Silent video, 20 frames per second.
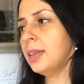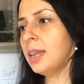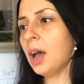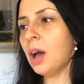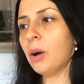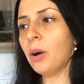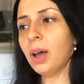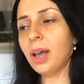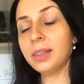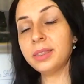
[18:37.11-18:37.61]

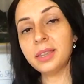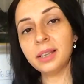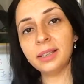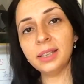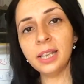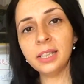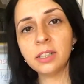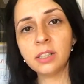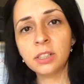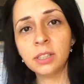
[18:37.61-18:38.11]
Now, at the
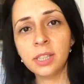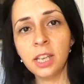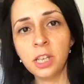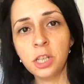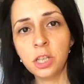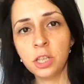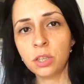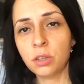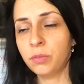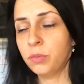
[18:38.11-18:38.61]
later
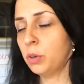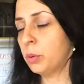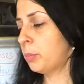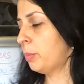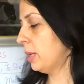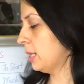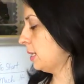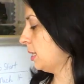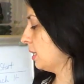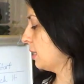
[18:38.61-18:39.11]
stages of your
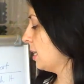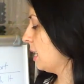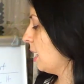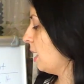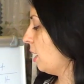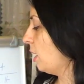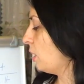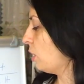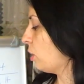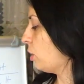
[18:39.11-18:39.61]
business,
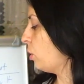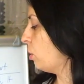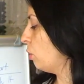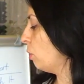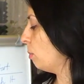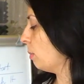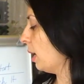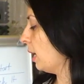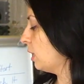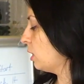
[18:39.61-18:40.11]

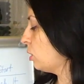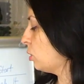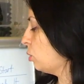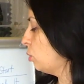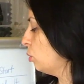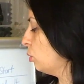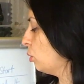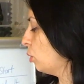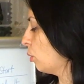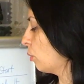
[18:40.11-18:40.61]
you might
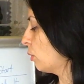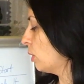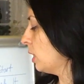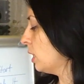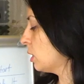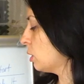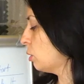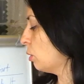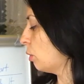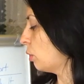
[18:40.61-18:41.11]
do your
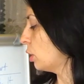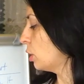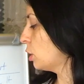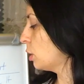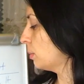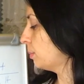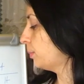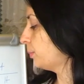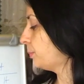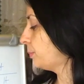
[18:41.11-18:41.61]

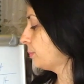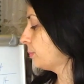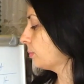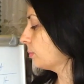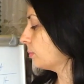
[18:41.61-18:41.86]
research.